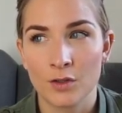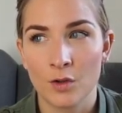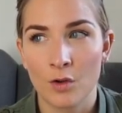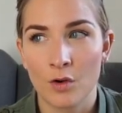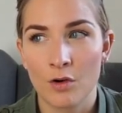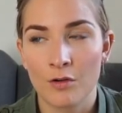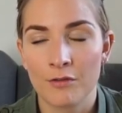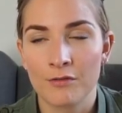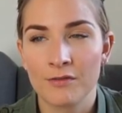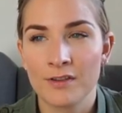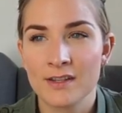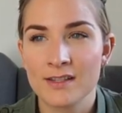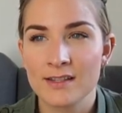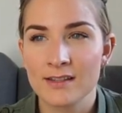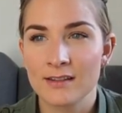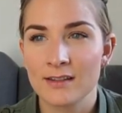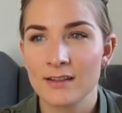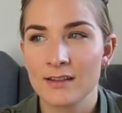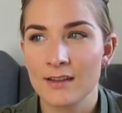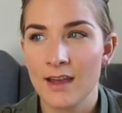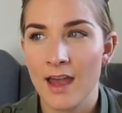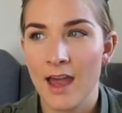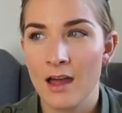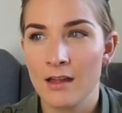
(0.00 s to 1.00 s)
your
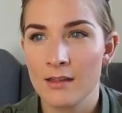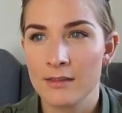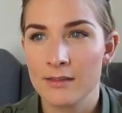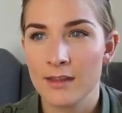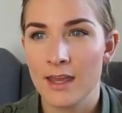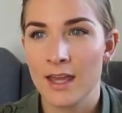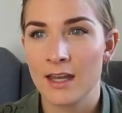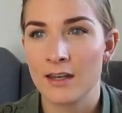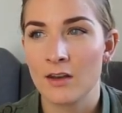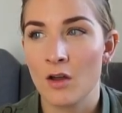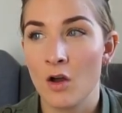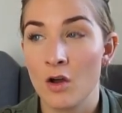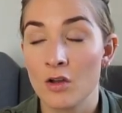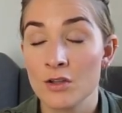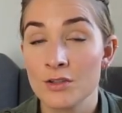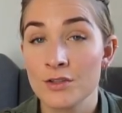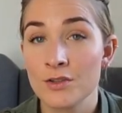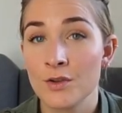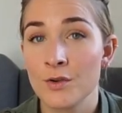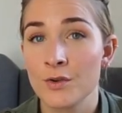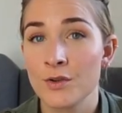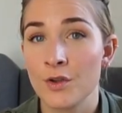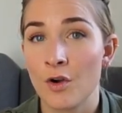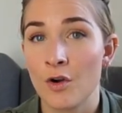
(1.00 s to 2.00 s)
physical health and
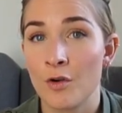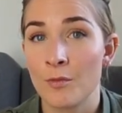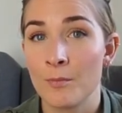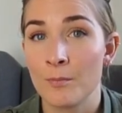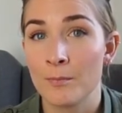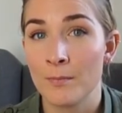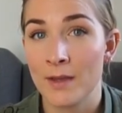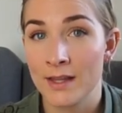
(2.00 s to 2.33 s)
also your